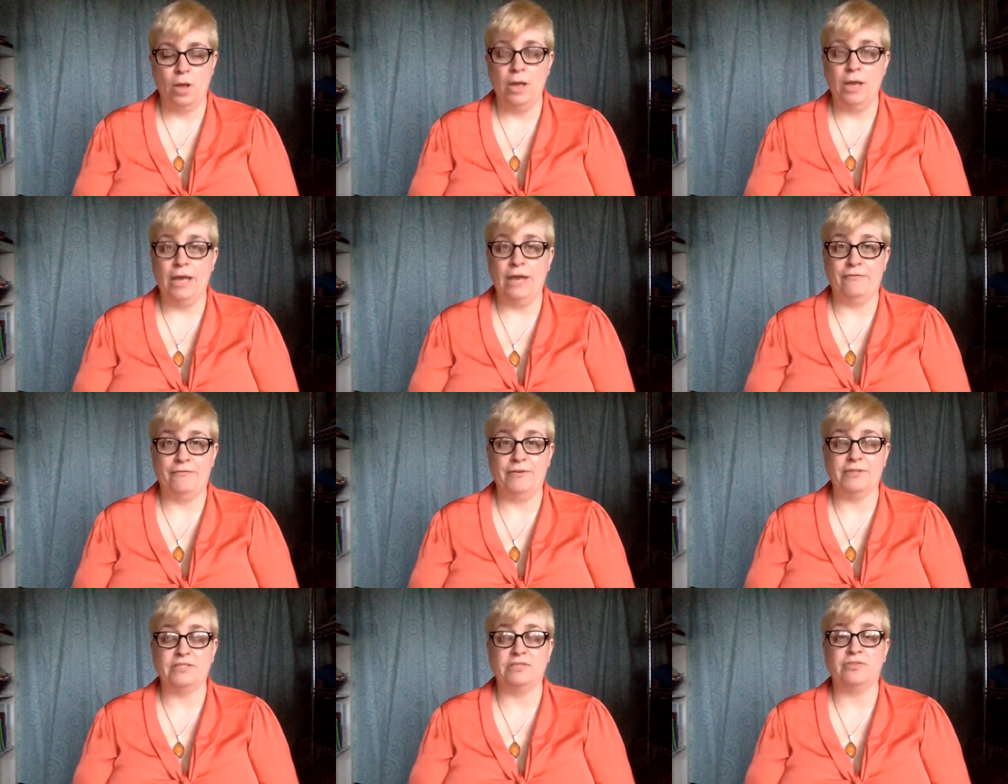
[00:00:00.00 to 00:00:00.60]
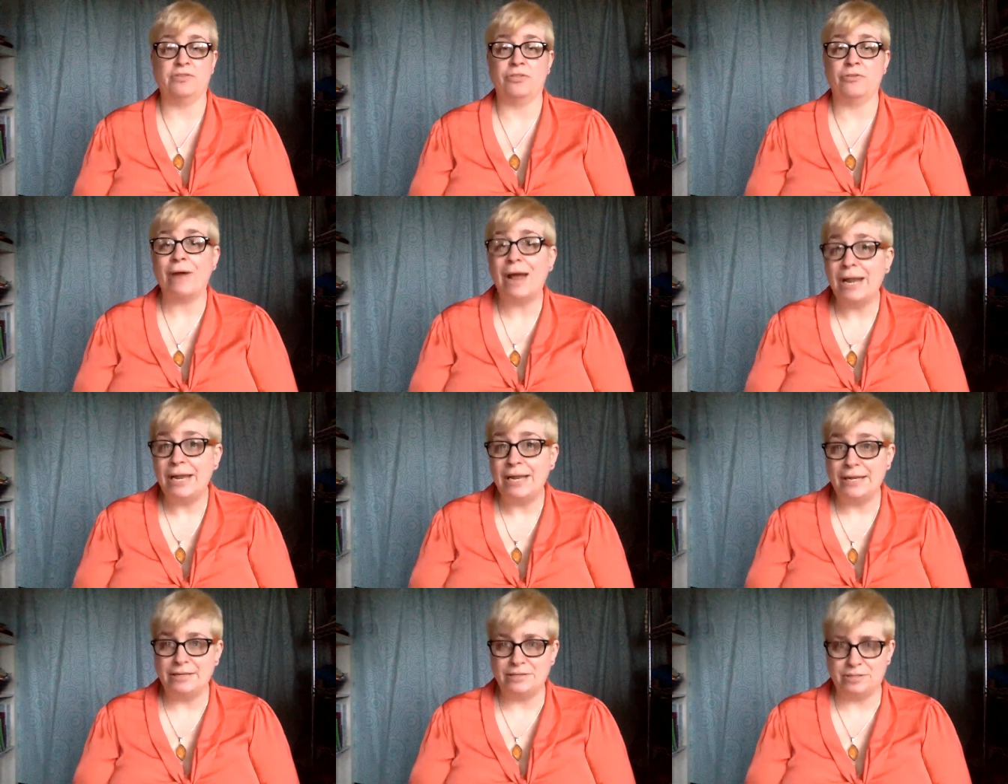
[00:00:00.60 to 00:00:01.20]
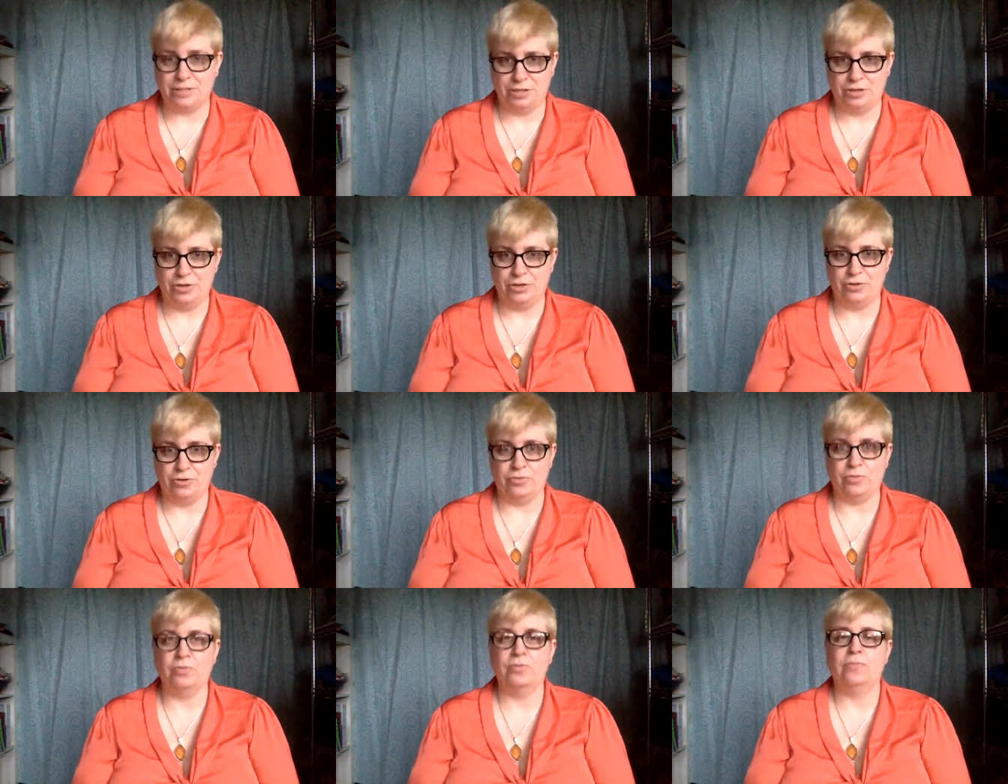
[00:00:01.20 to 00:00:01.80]
If it's threatening to
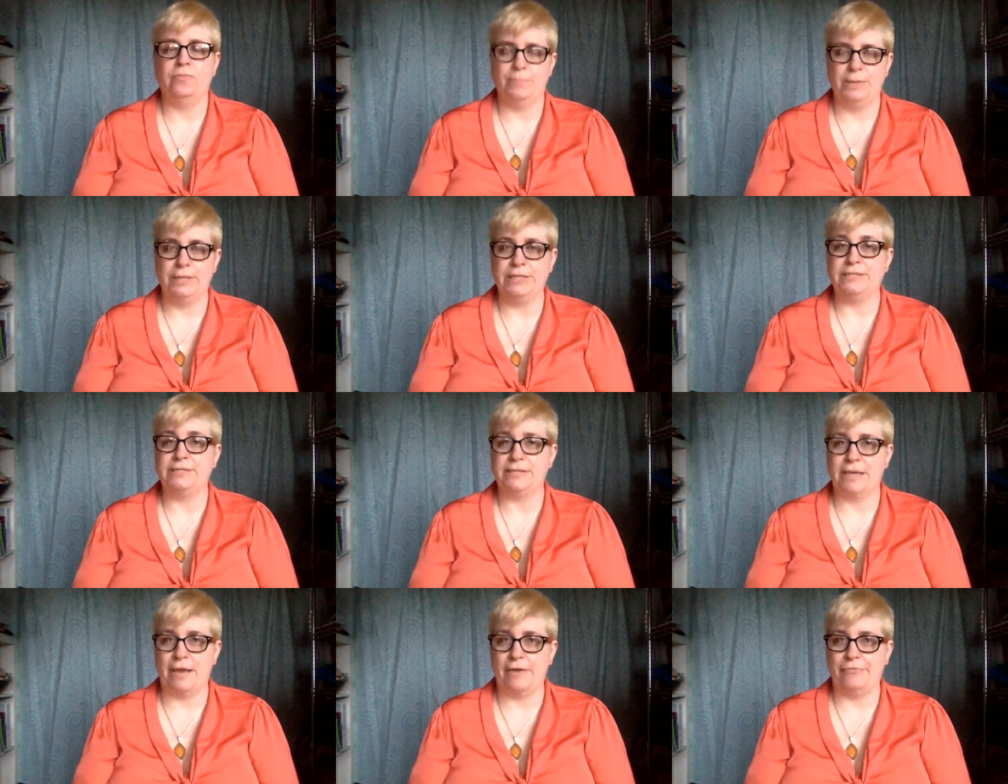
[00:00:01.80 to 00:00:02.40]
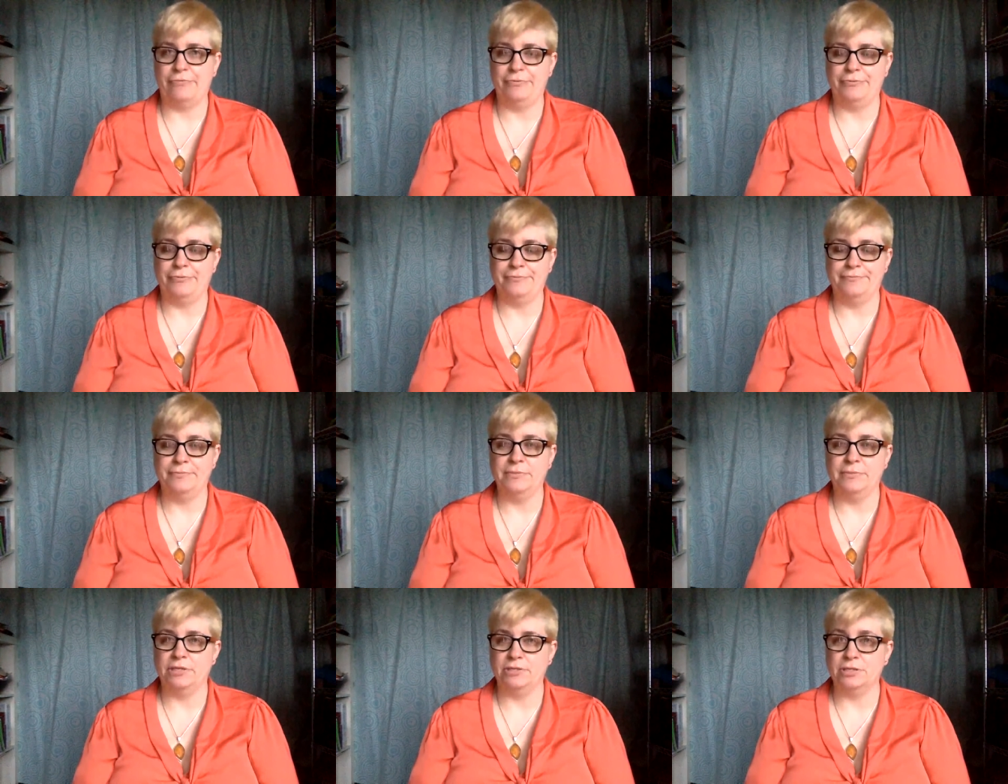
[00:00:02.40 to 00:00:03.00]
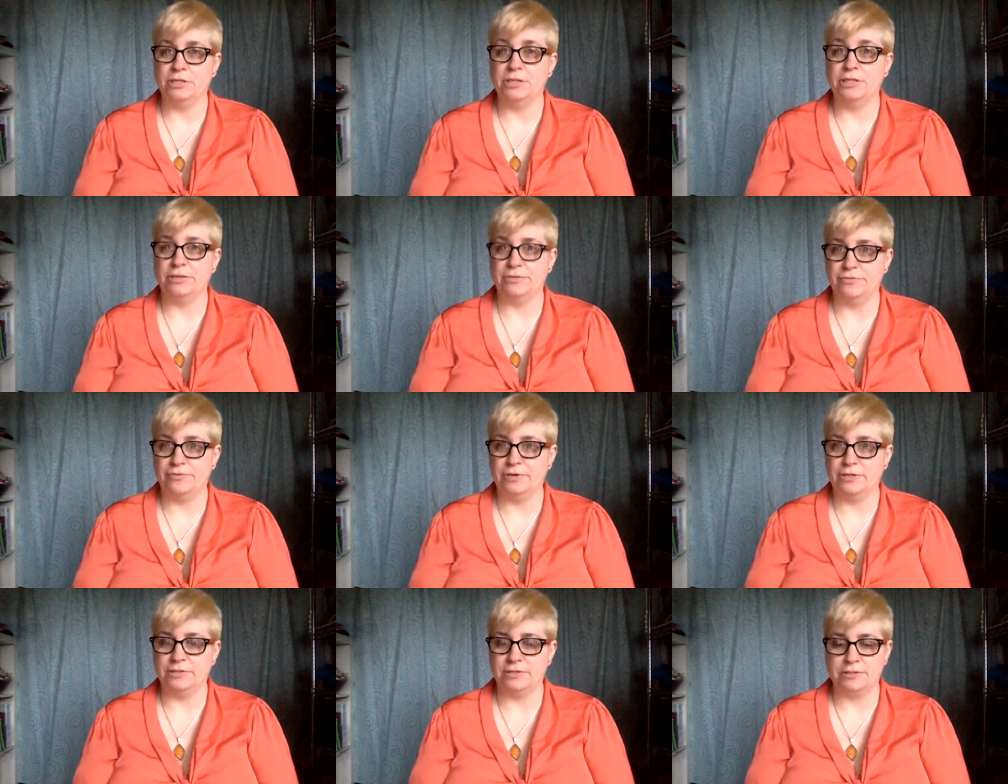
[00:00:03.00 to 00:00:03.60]
you, be safe. There's a
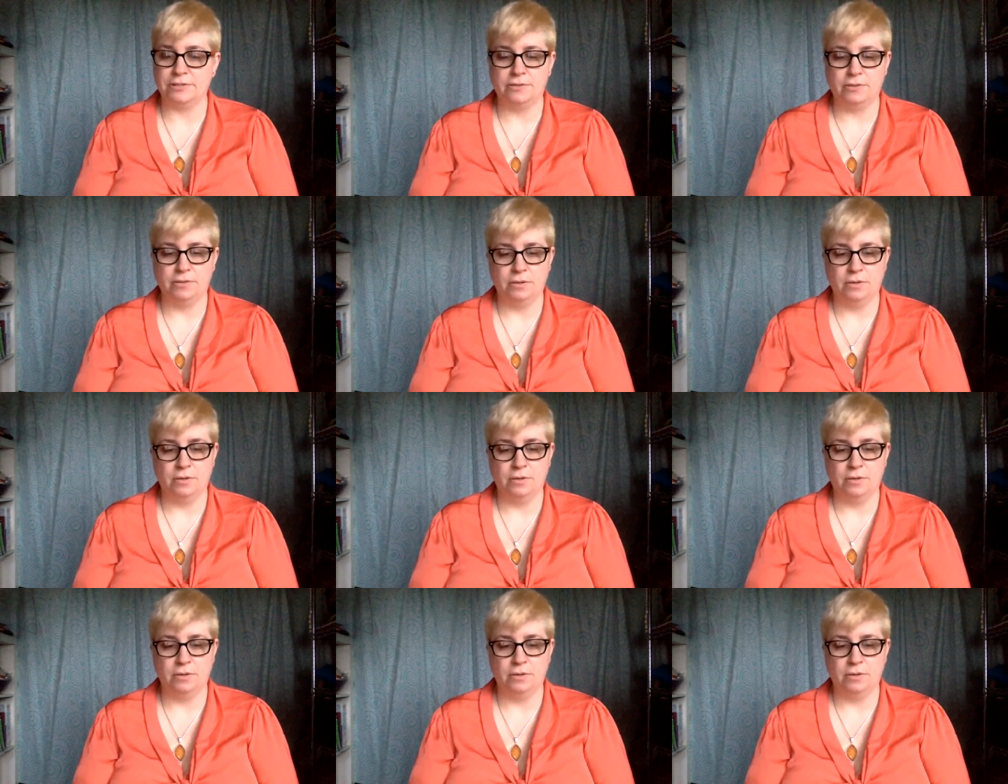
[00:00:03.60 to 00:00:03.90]
difference.